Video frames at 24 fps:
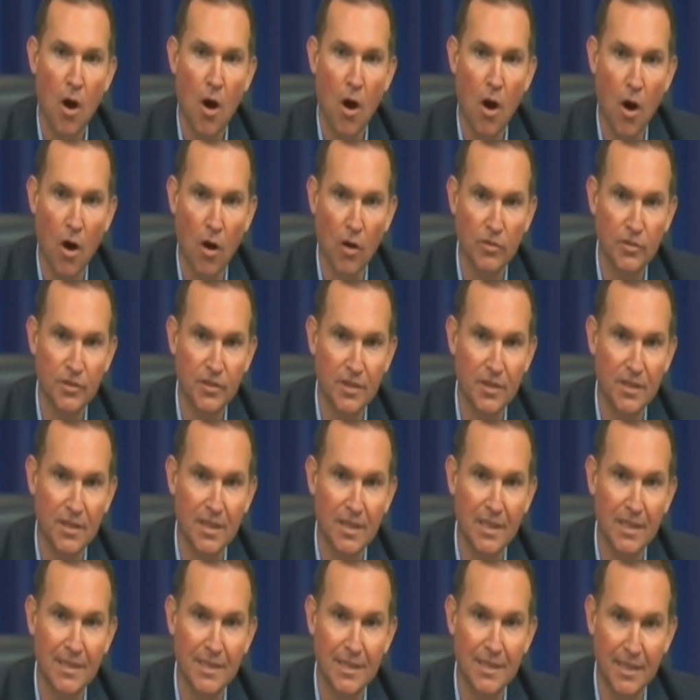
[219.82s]
Ours is
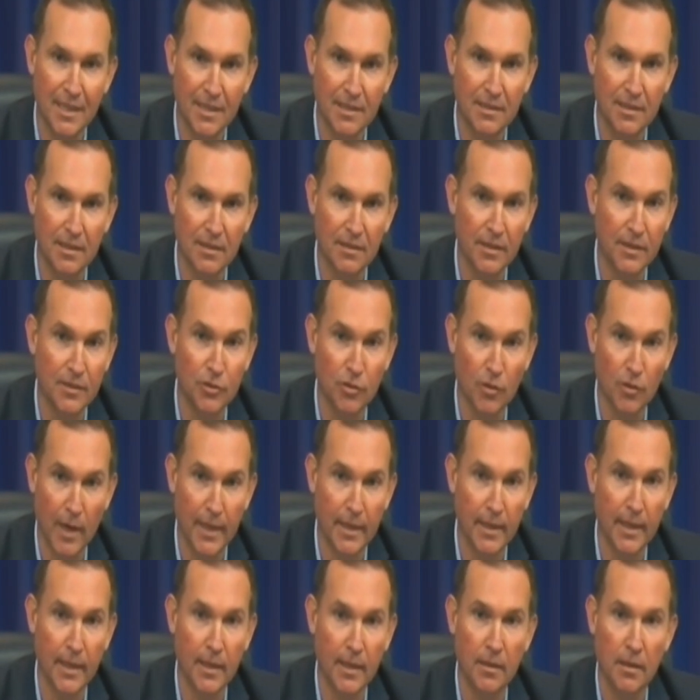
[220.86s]
consistently
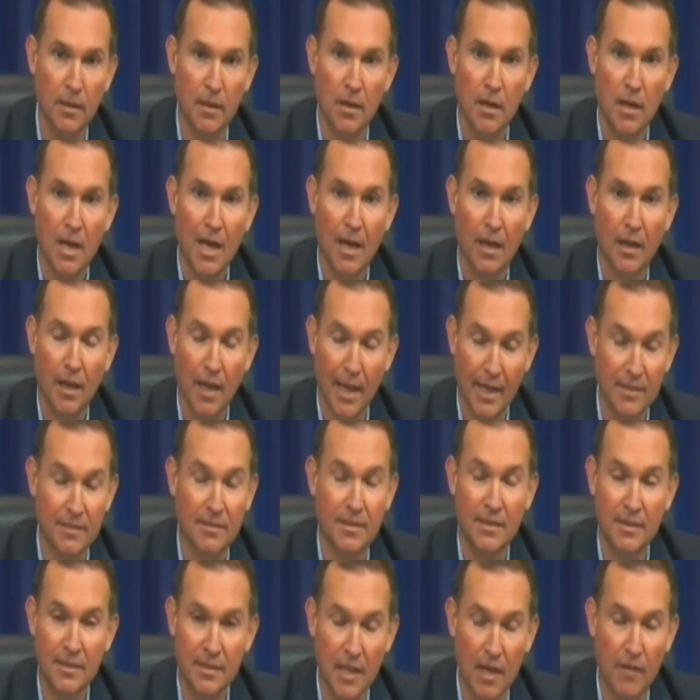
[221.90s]
trending less
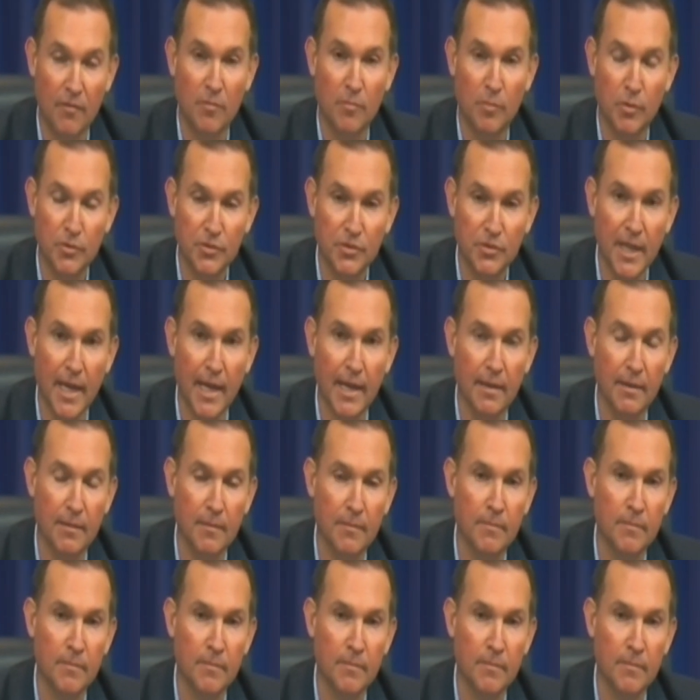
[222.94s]
than 7%.